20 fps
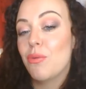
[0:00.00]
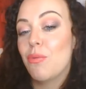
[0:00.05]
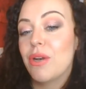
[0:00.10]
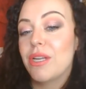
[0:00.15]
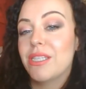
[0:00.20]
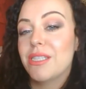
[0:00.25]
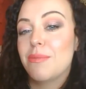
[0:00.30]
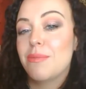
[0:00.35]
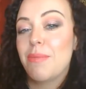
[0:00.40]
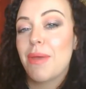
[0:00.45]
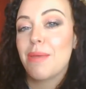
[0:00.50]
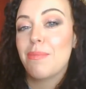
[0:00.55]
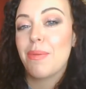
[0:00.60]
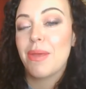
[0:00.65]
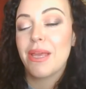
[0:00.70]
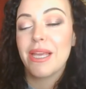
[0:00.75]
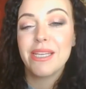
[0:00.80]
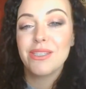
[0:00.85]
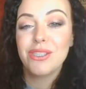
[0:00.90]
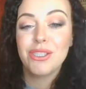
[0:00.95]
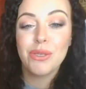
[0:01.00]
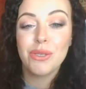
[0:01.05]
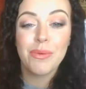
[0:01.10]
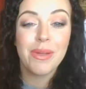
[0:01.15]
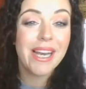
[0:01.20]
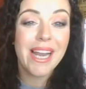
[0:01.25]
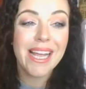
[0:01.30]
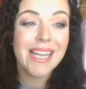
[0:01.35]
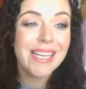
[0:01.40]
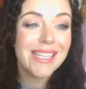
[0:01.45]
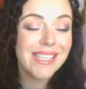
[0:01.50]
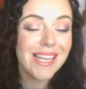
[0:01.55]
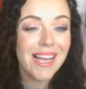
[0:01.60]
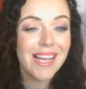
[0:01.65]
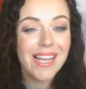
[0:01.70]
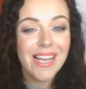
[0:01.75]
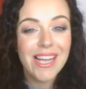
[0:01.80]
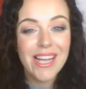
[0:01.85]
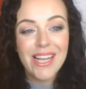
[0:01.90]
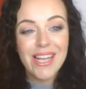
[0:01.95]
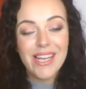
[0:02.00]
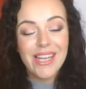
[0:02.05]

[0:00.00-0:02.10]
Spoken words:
you wanted to maybe do it later.